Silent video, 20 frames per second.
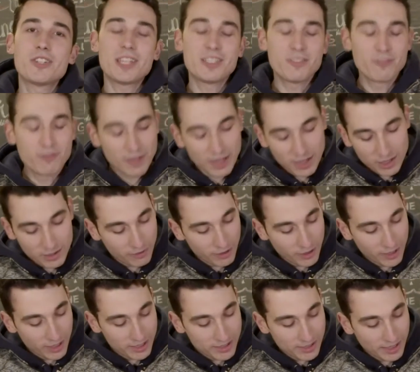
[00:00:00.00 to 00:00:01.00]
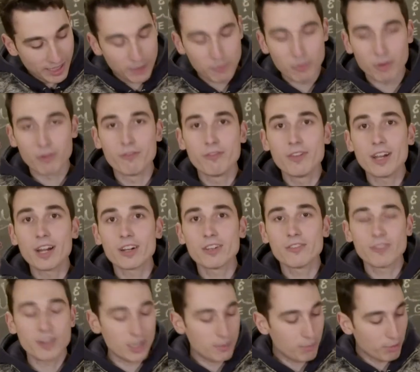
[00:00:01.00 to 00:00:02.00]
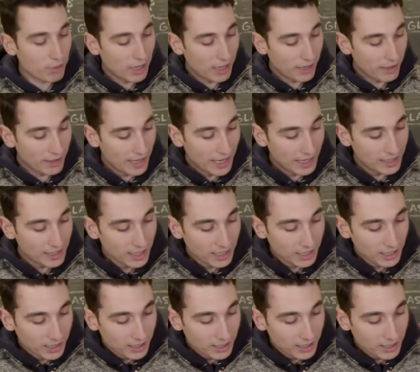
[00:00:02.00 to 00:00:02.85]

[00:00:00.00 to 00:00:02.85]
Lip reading: So that's very, very exciting. We're very, very proud of that.